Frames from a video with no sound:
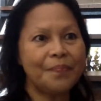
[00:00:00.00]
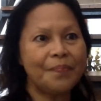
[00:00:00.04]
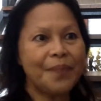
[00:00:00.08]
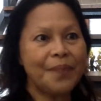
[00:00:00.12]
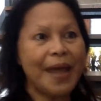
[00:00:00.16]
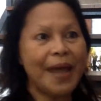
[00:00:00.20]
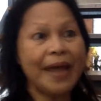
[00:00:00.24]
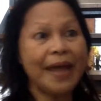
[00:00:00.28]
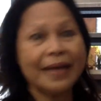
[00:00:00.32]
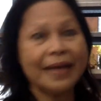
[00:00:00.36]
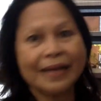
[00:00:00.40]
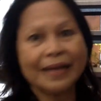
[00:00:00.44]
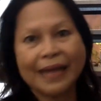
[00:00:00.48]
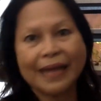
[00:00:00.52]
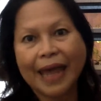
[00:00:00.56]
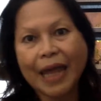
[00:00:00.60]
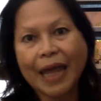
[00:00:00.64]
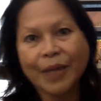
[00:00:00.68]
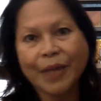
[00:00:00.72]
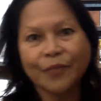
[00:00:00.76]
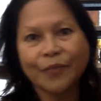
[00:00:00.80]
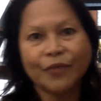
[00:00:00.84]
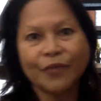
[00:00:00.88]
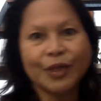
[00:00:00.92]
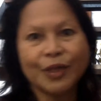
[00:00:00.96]
play a
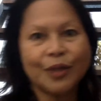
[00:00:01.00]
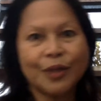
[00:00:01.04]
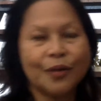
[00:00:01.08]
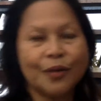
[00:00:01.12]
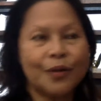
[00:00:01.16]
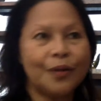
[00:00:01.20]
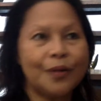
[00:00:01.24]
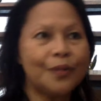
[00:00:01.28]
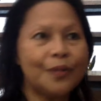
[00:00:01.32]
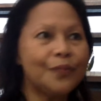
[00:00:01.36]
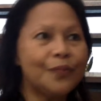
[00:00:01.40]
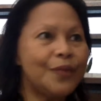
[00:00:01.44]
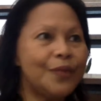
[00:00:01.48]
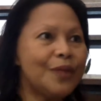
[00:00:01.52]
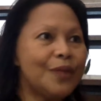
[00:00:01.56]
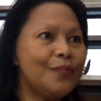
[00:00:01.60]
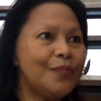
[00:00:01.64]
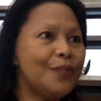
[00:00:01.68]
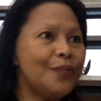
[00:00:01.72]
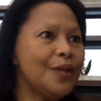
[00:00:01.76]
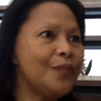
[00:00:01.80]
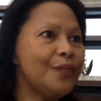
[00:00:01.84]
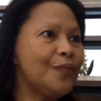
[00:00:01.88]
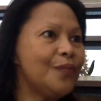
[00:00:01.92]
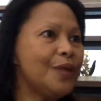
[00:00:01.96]
game with your
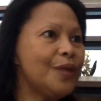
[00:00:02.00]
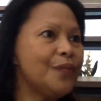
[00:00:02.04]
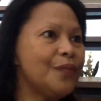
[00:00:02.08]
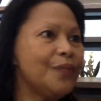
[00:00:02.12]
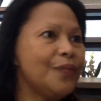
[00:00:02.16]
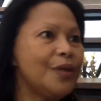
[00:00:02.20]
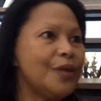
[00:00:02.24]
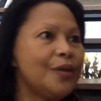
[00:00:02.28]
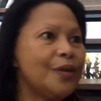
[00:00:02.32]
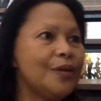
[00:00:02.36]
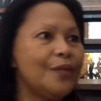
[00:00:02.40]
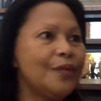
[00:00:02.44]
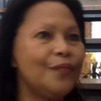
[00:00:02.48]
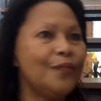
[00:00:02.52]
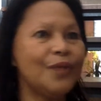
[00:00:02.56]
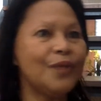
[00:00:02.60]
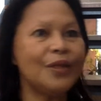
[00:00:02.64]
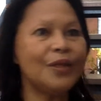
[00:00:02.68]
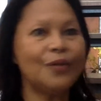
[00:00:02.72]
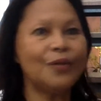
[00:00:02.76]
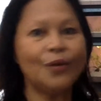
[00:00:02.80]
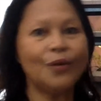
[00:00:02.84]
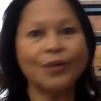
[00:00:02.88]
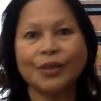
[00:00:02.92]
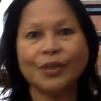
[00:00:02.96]

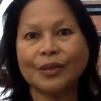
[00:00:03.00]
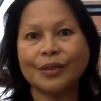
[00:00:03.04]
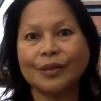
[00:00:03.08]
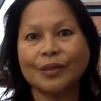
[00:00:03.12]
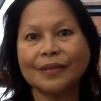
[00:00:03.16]
with your